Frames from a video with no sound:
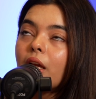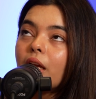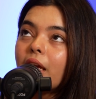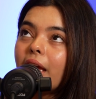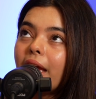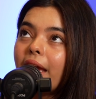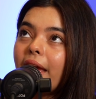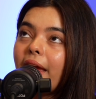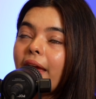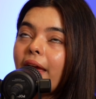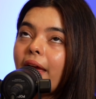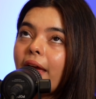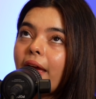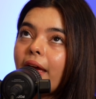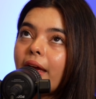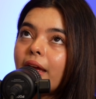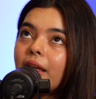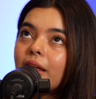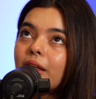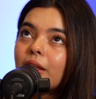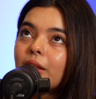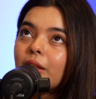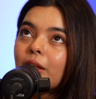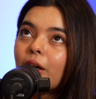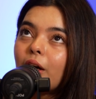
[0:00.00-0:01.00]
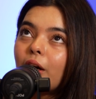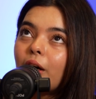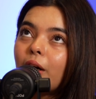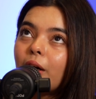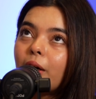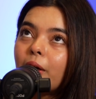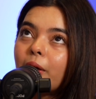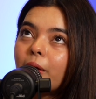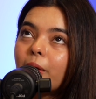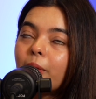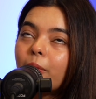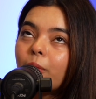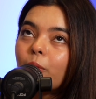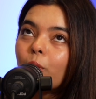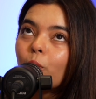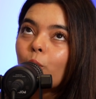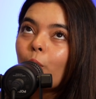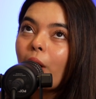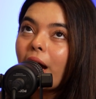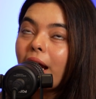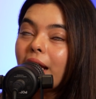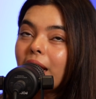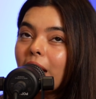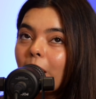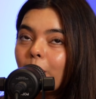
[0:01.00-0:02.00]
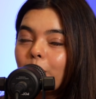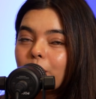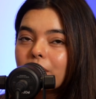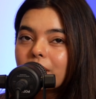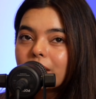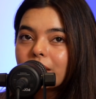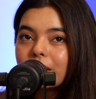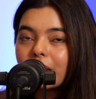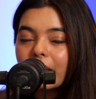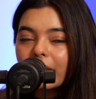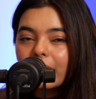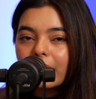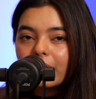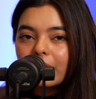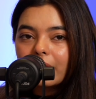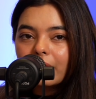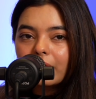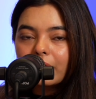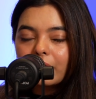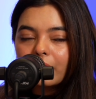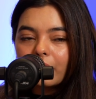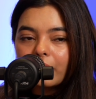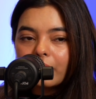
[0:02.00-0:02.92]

And while I was there,